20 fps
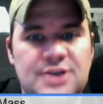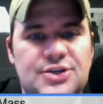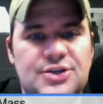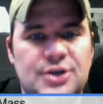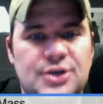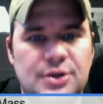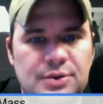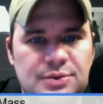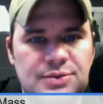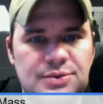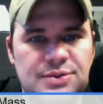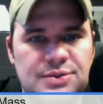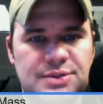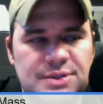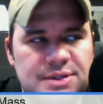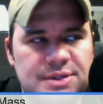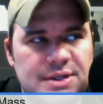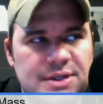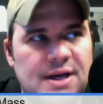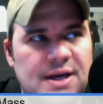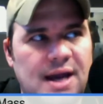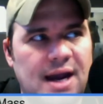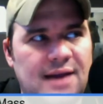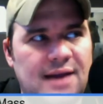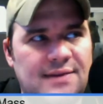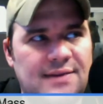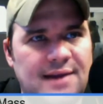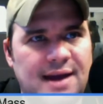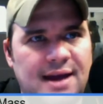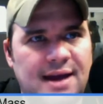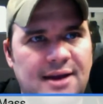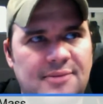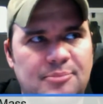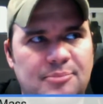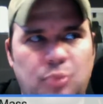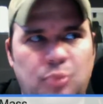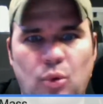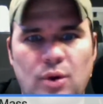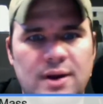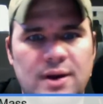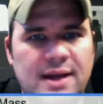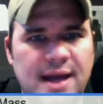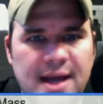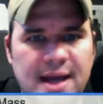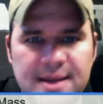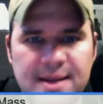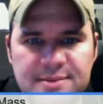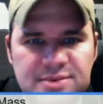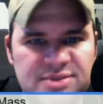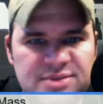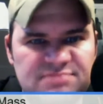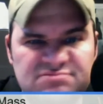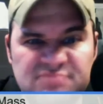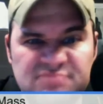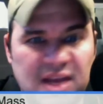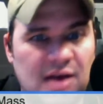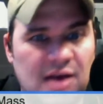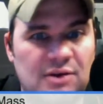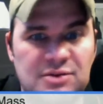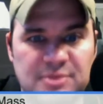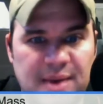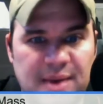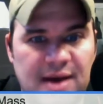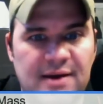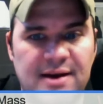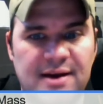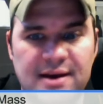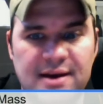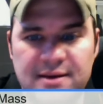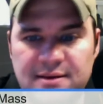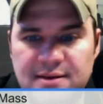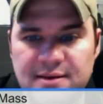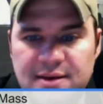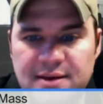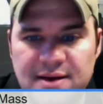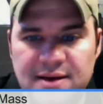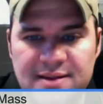Joes and like board games. That was about it.